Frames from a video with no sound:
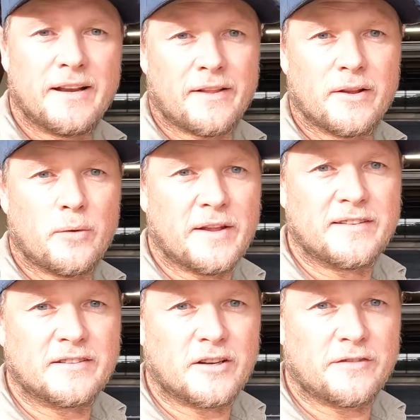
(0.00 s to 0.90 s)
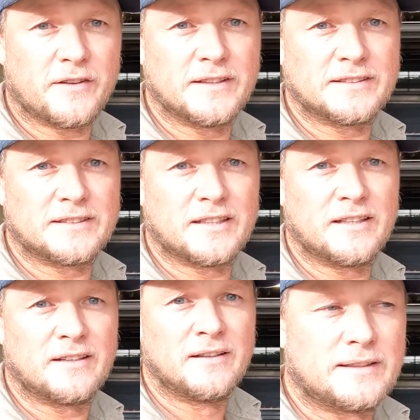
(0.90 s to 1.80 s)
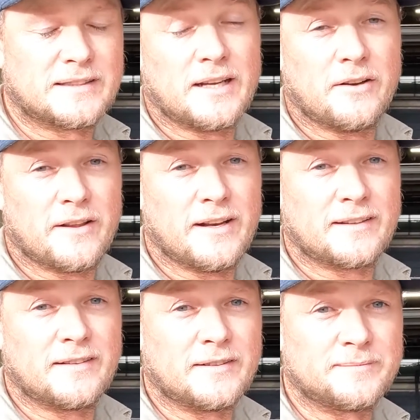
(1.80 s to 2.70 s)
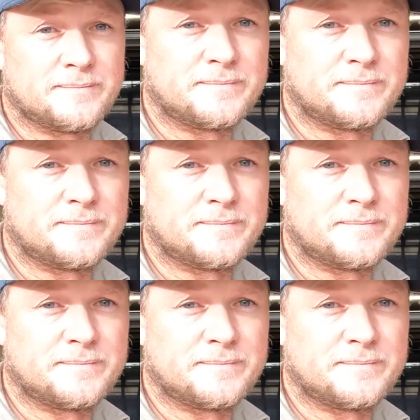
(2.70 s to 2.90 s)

another little one ticked off the list. Let's get on to the next thing.